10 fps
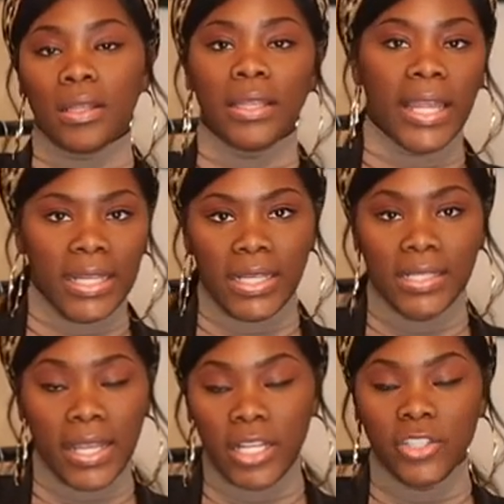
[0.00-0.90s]

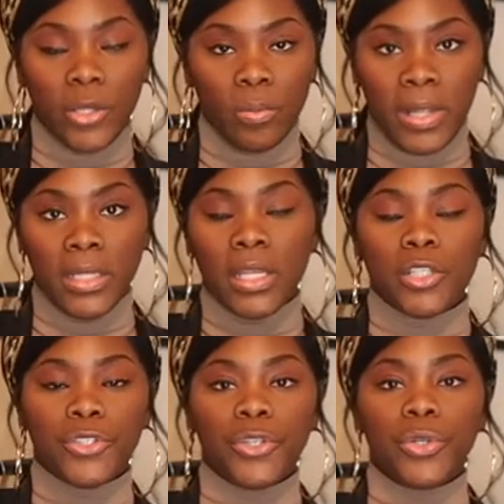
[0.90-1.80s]
ladies and gentlemen can
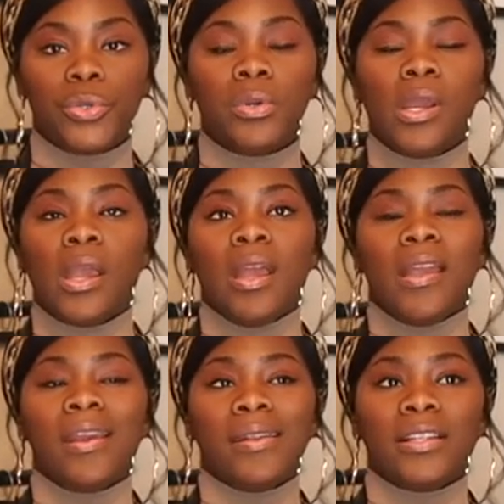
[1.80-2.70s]
do,
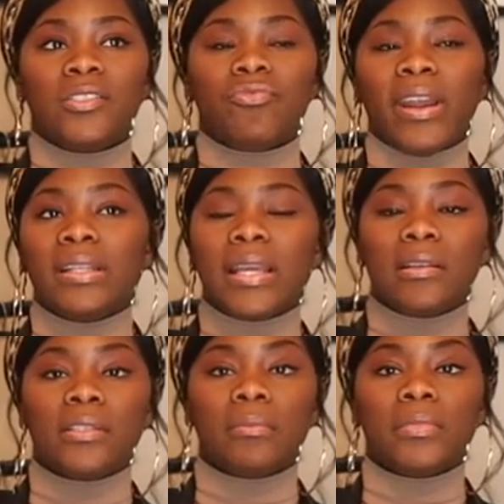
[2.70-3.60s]
and that's write
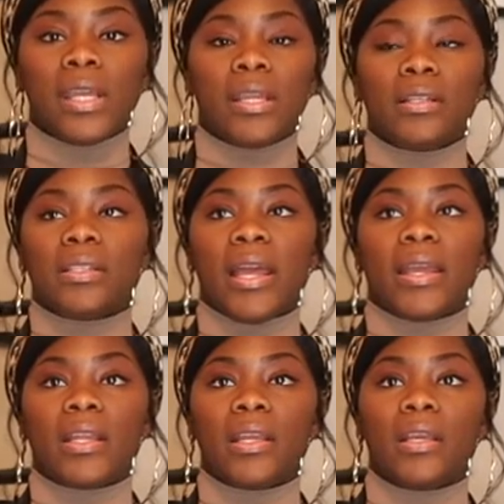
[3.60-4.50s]
down some things
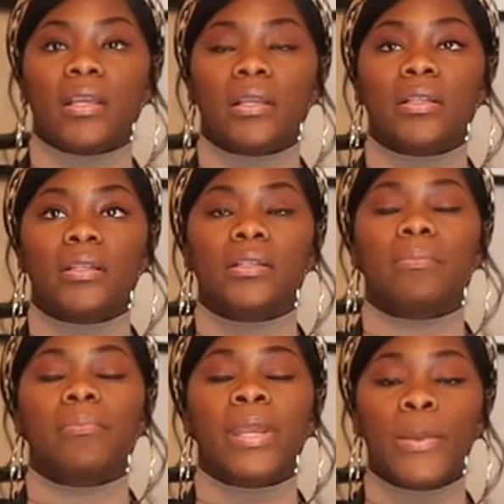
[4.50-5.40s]
that
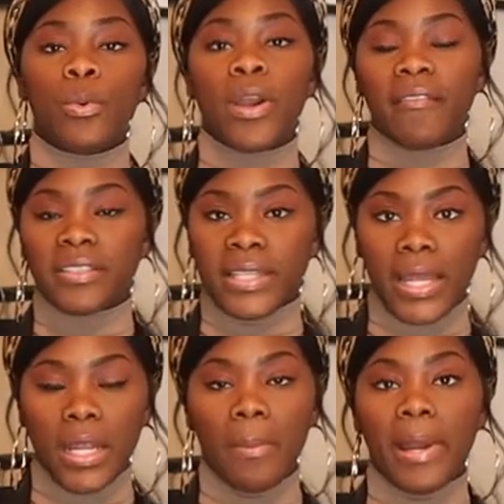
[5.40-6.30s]
people have
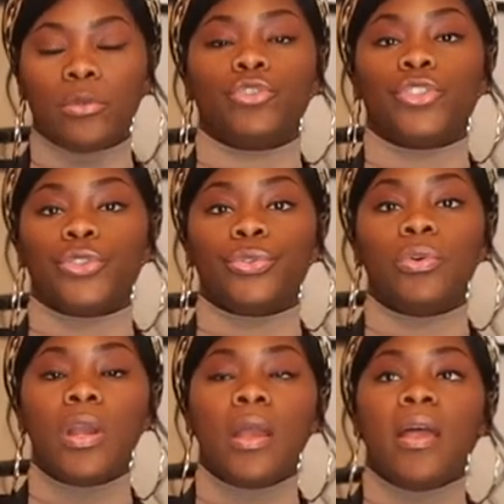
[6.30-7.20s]
said about you
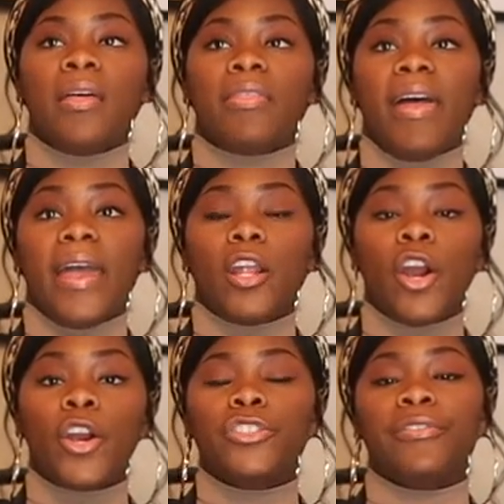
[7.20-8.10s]
that
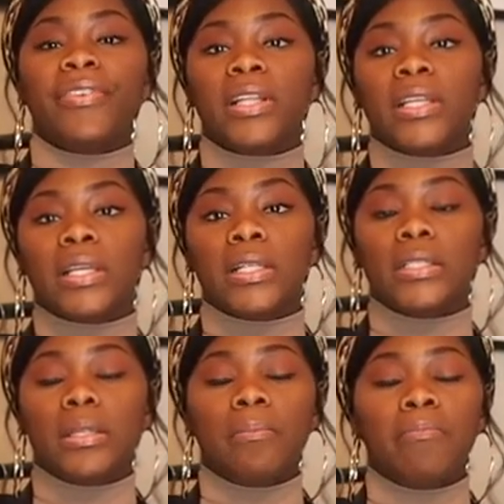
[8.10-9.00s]
hurt your feelings,
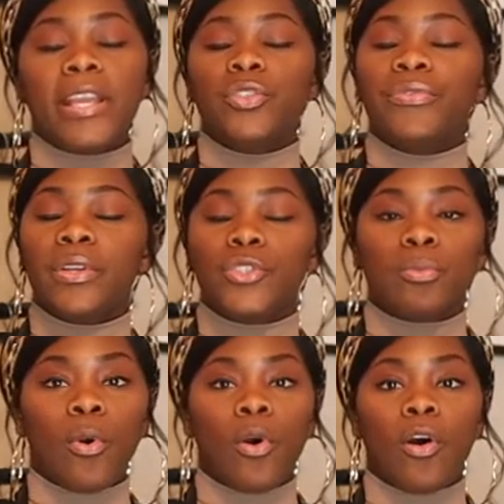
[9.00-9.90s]
made you feel
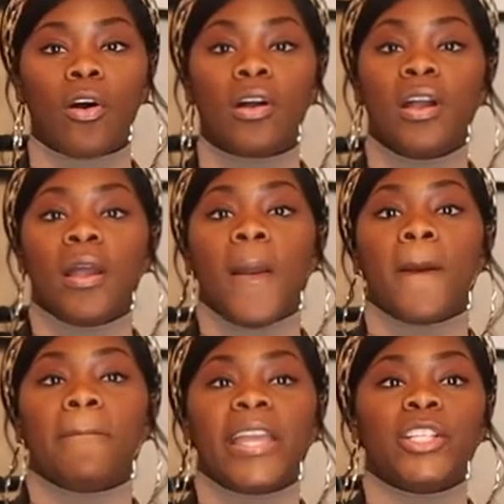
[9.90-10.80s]
small,
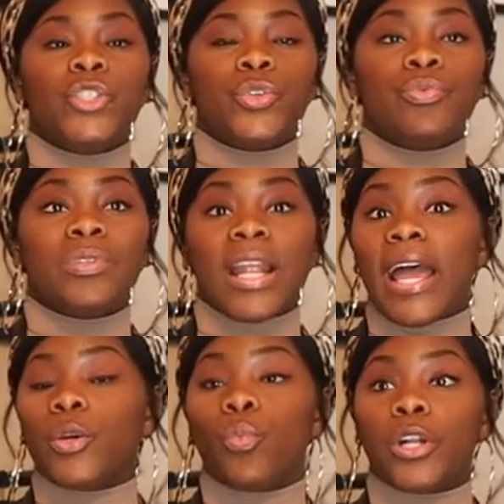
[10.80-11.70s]
made you
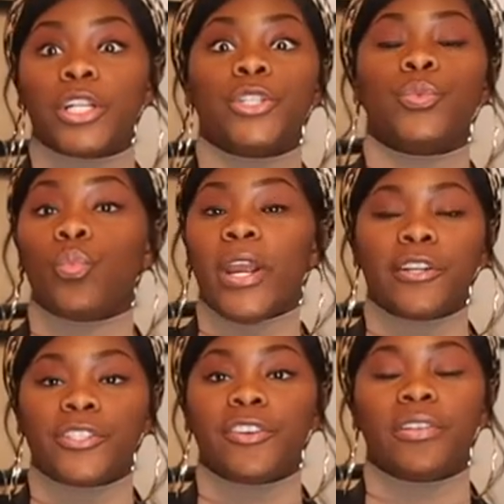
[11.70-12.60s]
not want to wear
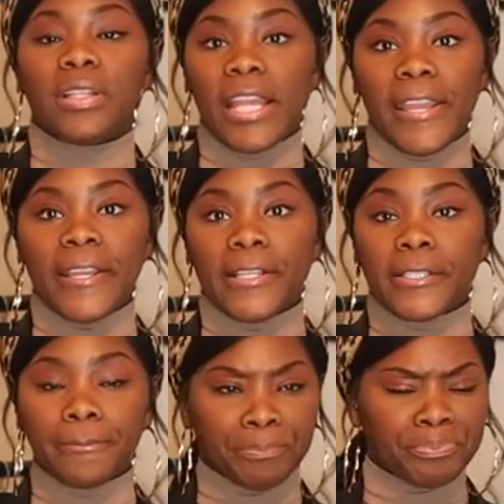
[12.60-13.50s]
certain things